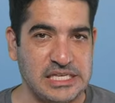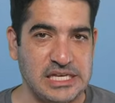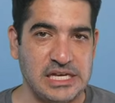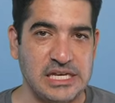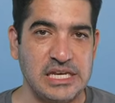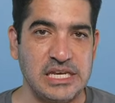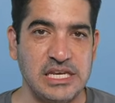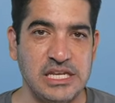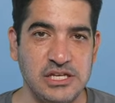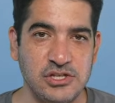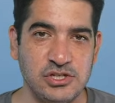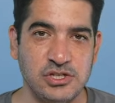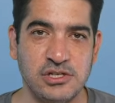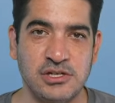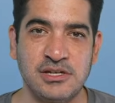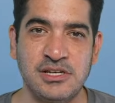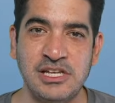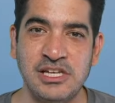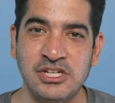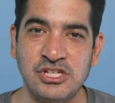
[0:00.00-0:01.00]
a
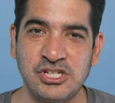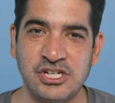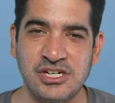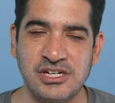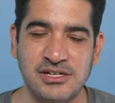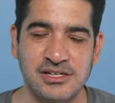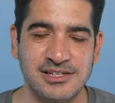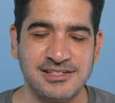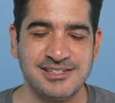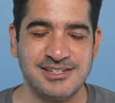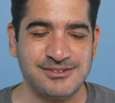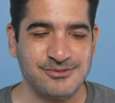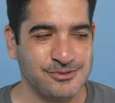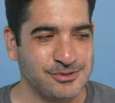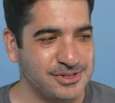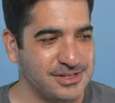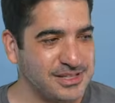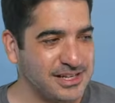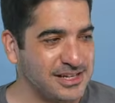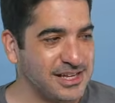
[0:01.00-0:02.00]
nicher, is that a
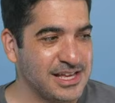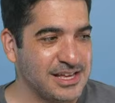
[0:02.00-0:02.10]
word?